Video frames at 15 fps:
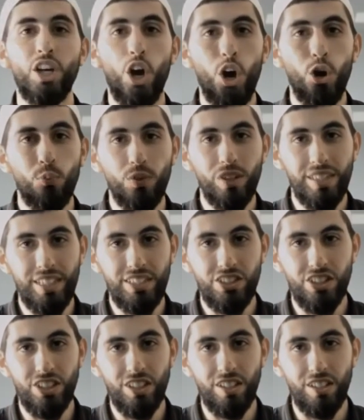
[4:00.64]
her
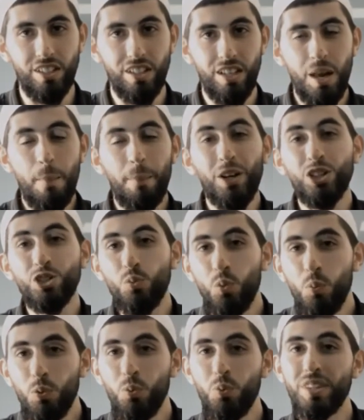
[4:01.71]
religion. Because a
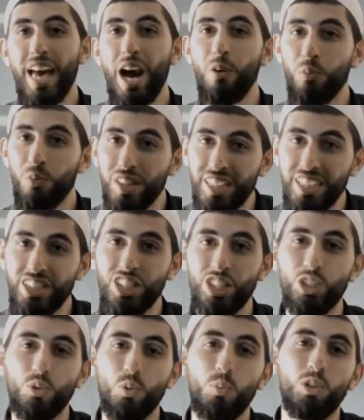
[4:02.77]
woman without religion
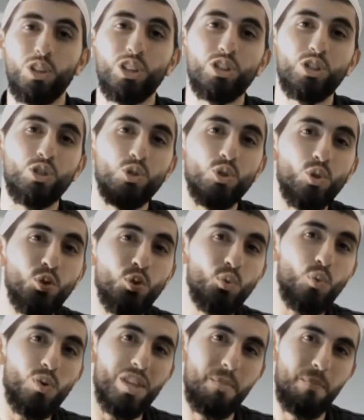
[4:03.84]
is a woman who could do
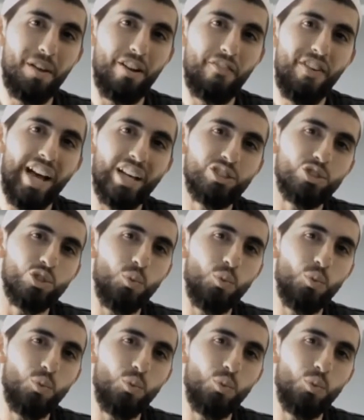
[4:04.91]
with a bit of extra